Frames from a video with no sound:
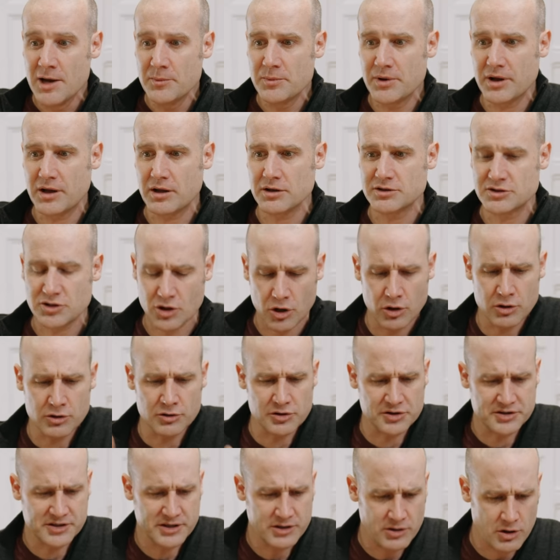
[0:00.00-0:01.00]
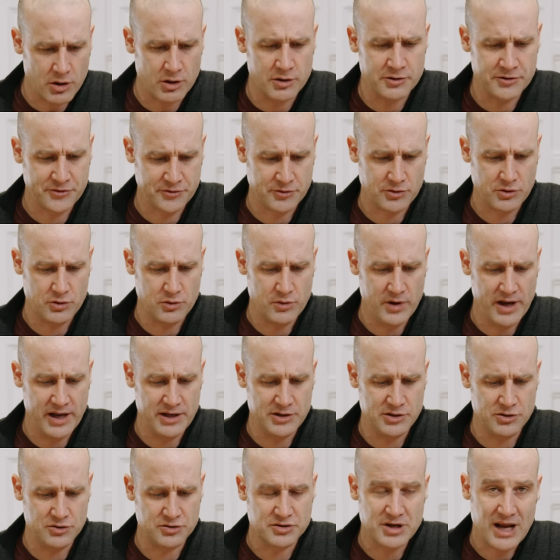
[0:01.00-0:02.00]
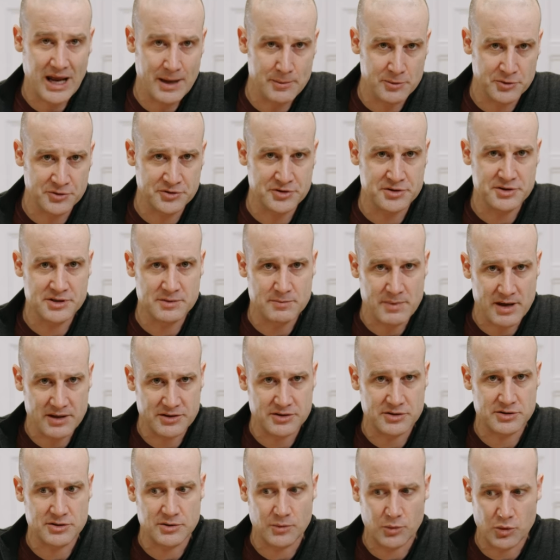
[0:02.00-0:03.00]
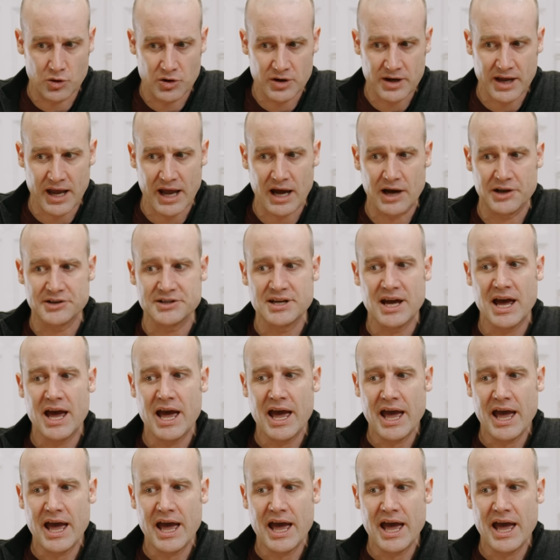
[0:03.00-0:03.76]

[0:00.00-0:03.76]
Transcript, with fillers: because Congress had gone through and used Hamilton's method to work out